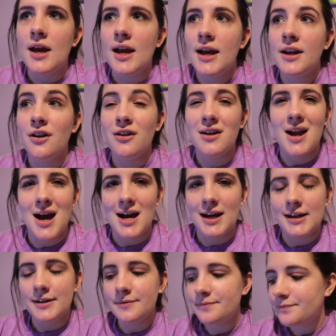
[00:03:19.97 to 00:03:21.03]
8 or
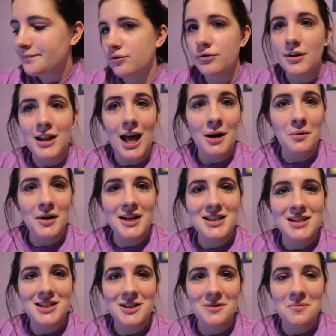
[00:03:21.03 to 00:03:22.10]
9. But then we'll get
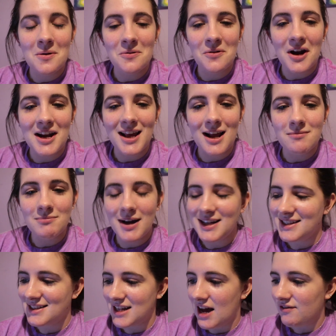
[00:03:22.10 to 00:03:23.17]
to some writing on my
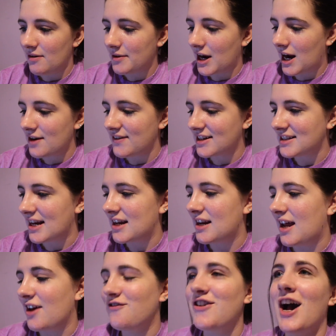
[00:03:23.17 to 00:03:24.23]
stuff. I'm kind of excited.
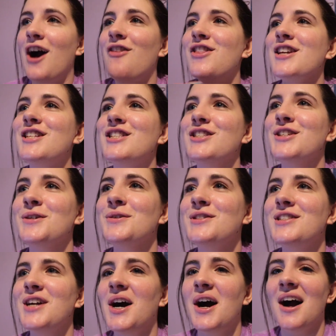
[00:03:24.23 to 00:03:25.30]
I found this new
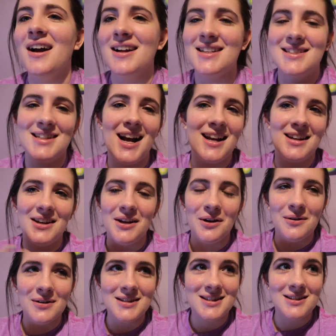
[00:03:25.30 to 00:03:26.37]
song. It's not
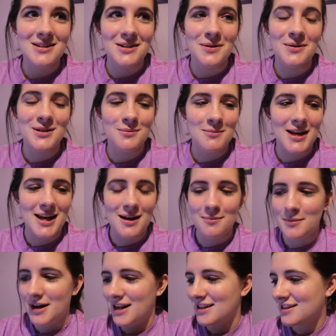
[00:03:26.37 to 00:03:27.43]
new. It's new to me.
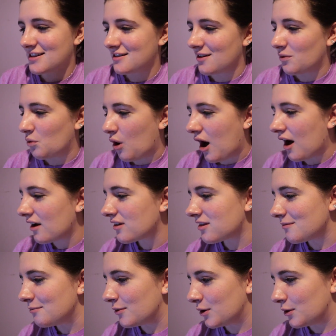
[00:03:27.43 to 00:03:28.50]
But it's Walk
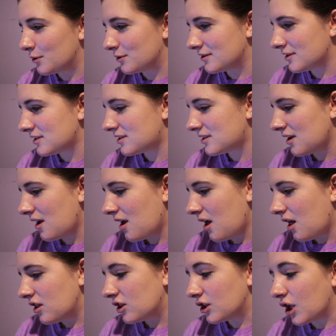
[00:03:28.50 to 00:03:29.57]
the Moon's
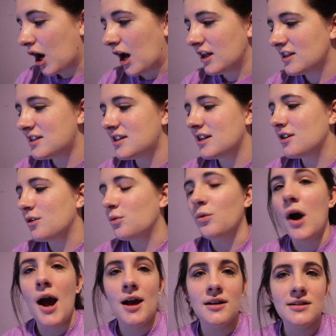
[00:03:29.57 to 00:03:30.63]
Lost in the
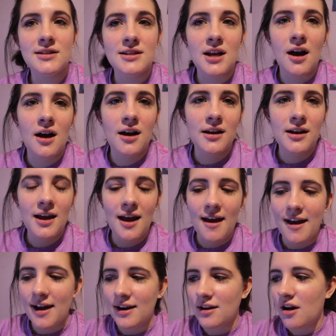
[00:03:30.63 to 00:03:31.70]
Wild song.
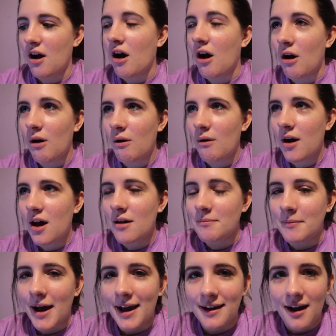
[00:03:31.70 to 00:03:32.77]
And oh
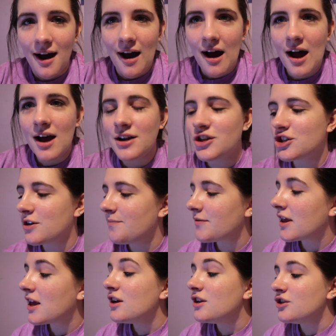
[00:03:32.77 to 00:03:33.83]
my gosh,
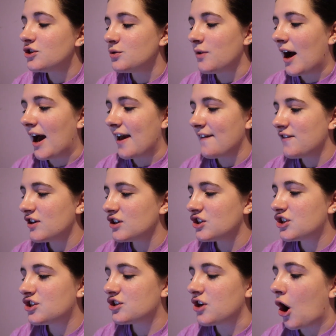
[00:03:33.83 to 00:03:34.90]
do I feel
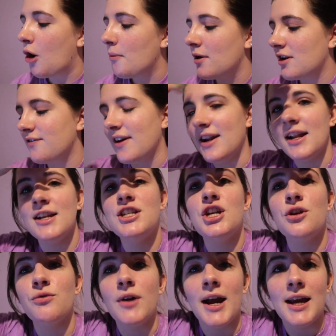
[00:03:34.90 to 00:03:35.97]
so motivated
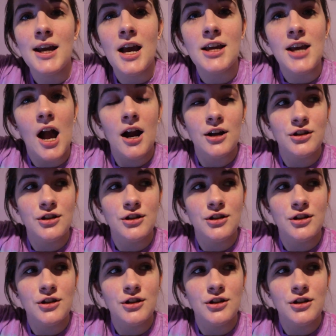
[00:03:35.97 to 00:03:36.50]
to write young